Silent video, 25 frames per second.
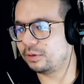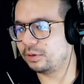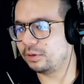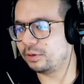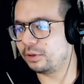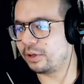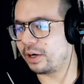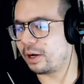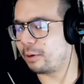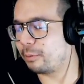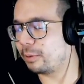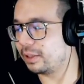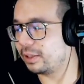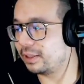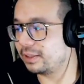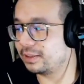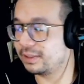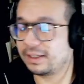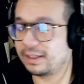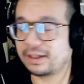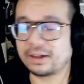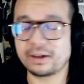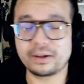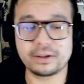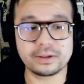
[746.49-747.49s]
you're not willing
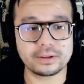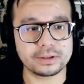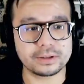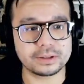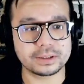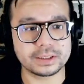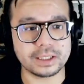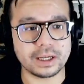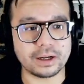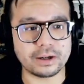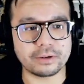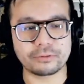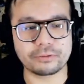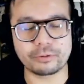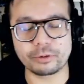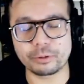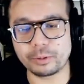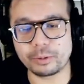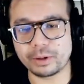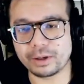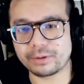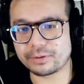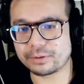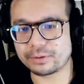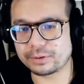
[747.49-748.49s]
to get another dock for
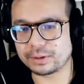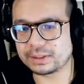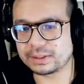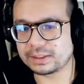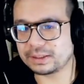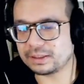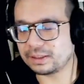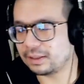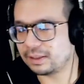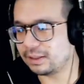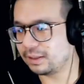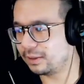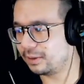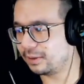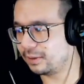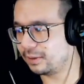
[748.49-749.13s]
whatever reason,